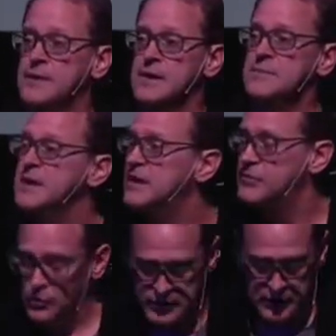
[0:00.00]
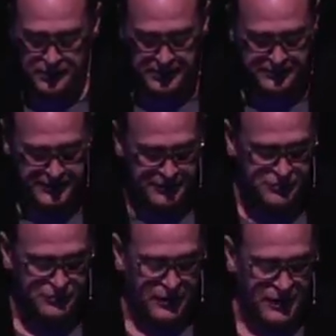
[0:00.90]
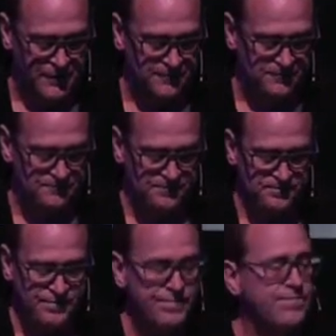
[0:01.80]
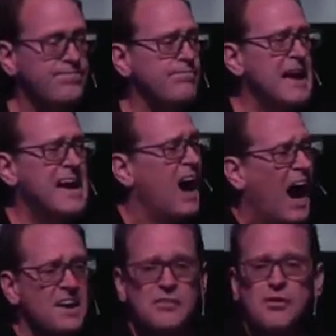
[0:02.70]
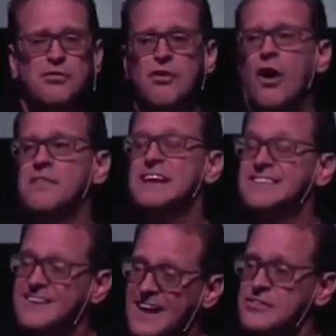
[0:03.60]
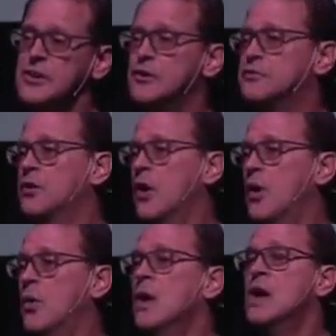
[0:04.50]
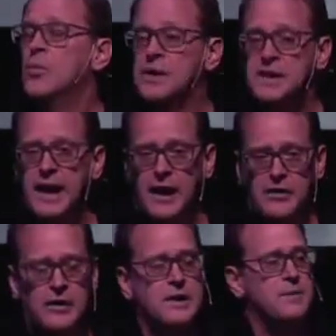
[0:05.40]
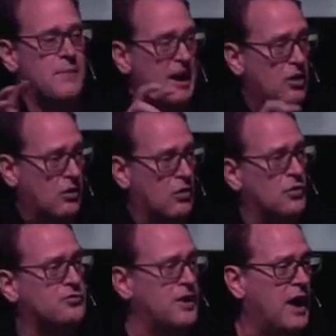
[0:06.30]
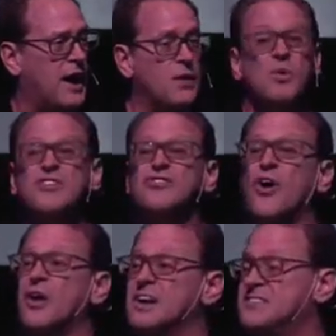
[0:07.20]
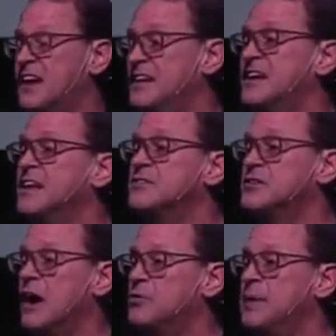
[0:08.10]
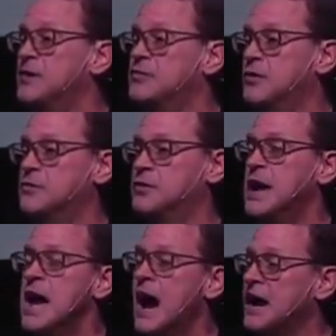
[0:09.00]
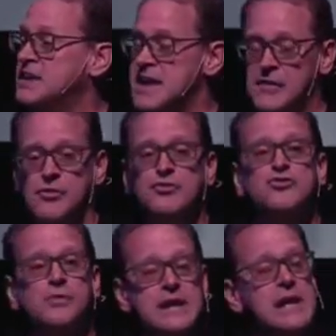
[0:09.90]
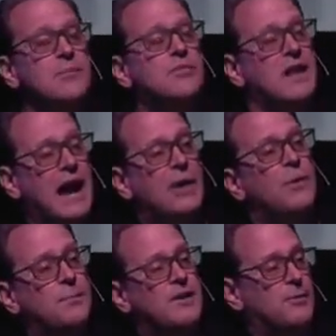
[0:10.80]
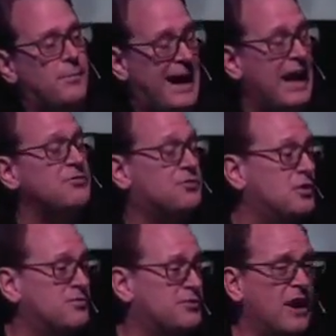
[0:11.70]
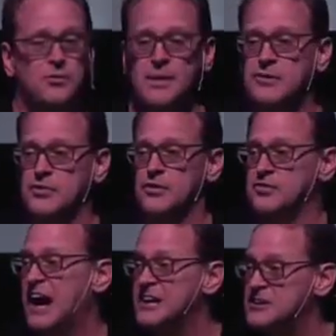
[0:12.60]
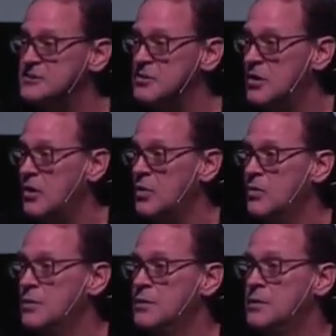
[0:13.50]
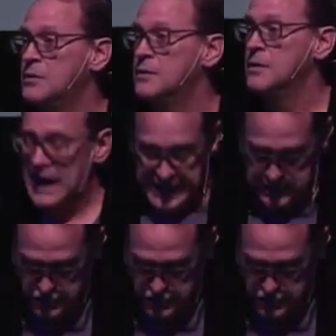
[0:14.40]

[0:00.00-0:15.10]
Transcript: Let me give you a little bit of a history. I never thought that 10 years ago, when Karen and my girls and we started attending South Bay Church, I never dreamed that I would be the pastor of South Bay Church. I didn't know. I had